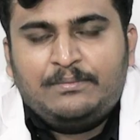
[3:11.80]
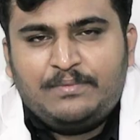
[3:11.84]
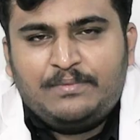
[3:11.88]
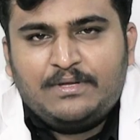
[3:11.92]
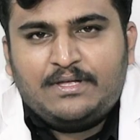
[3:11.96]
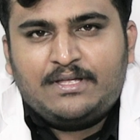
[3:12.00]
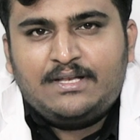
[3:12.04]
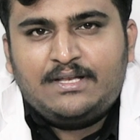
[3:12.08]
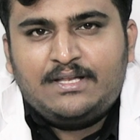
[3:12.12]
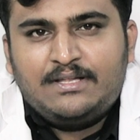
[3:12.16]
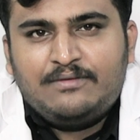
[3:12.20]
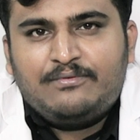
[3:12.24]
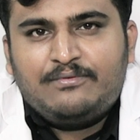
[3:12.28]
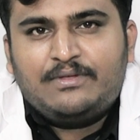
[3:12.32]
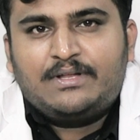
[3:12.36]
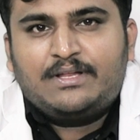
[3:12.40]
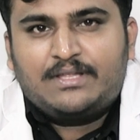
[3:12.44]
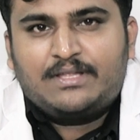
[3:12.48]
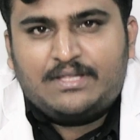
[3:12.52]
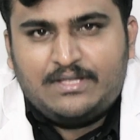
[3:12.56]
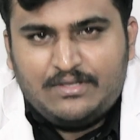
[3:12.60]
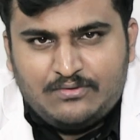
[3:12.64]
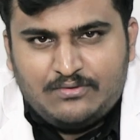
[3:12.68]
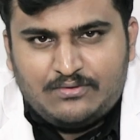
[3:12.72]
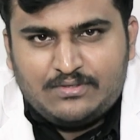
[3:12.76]
Typically, for a
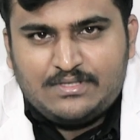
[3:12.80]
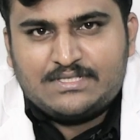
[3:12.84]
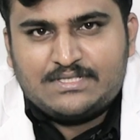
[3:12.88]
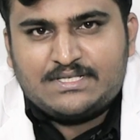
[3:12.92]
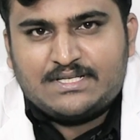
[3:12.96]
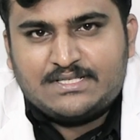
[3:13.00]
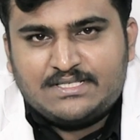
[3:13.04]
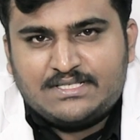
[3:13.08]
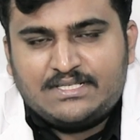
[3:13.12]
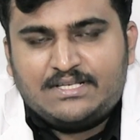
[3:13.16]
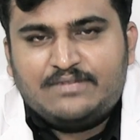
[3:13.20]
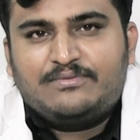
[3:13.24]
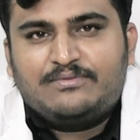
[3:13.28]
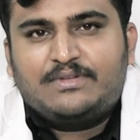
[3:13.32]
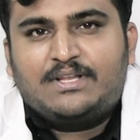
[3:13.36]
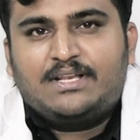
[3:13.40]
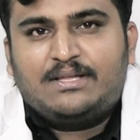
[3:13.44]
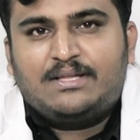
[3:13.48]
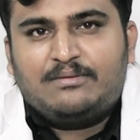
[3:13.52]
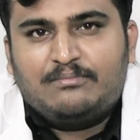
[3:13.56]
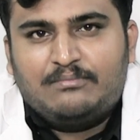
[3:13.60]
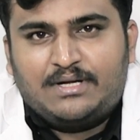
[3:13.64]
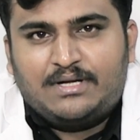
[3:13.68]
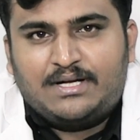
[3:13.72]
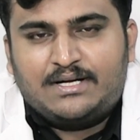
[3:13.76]
keyhole surgery for
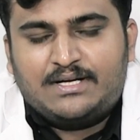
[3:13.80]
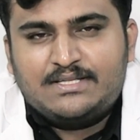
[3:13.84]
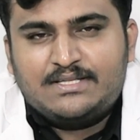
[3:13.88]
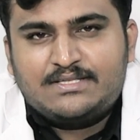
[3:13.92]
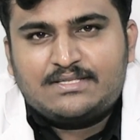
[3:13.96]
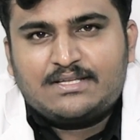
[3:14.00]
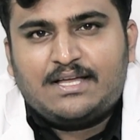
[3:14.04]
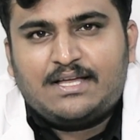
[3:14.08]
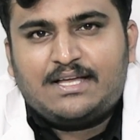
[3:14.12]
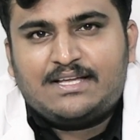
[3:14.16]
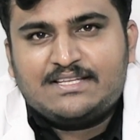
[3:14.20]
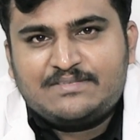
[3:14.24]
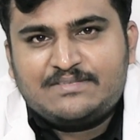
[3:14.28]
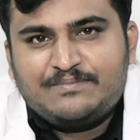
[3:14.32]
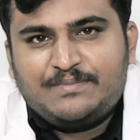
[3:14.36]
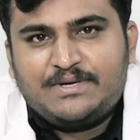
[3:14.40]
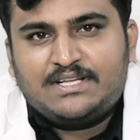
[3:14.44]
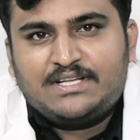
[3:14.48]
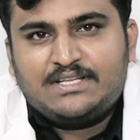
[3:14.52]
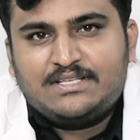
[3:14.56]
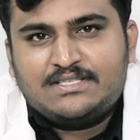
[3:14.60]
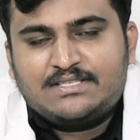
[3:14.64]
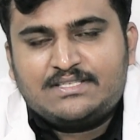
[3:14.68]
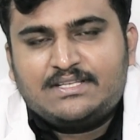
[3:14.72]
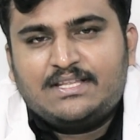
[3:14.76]
lumbar disc,
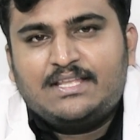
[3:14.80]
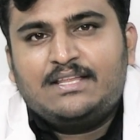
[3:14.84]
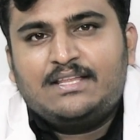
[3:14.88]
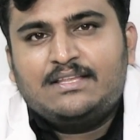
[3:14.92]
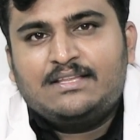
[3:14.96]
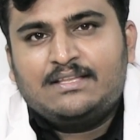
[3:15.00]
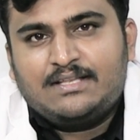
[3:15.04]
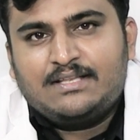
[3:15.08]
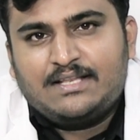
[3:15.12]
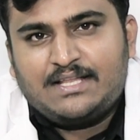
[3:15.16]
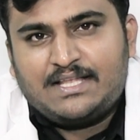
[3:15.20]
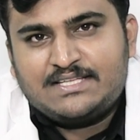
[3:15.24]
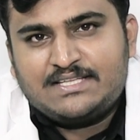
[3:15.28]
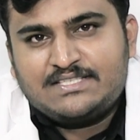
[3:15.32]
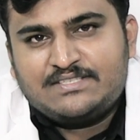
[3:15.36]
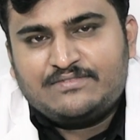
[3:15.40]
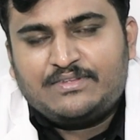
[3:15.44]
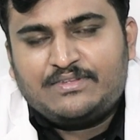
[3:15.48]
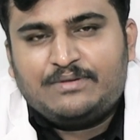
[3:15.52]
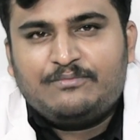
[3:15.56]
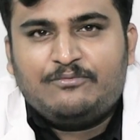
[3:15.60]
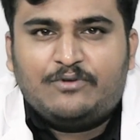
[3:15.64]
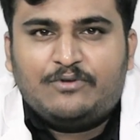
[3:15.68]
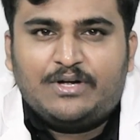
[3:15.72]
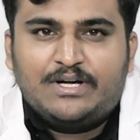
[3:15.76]
hospital stay lasts
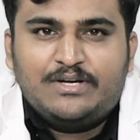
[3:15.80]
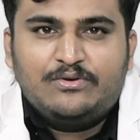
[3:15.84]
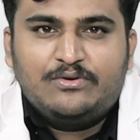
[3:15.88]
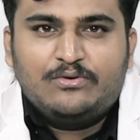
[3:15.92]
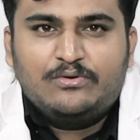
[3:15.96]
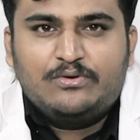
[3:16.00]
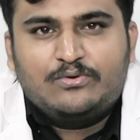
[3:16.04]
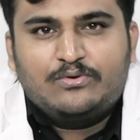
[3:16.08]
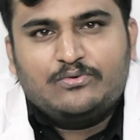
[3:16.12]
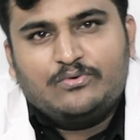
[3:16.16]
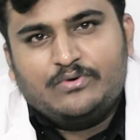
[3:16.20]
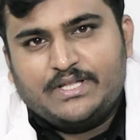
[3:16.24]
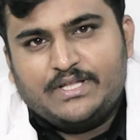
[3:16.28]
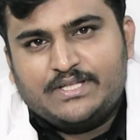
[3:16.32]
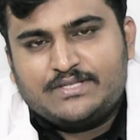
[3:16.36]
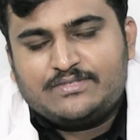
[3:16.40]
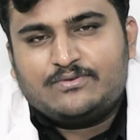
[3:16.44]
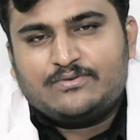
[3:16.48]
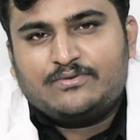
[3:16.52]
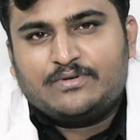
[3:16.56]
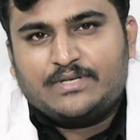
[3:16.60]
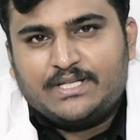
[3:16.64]
from 1 to 2 days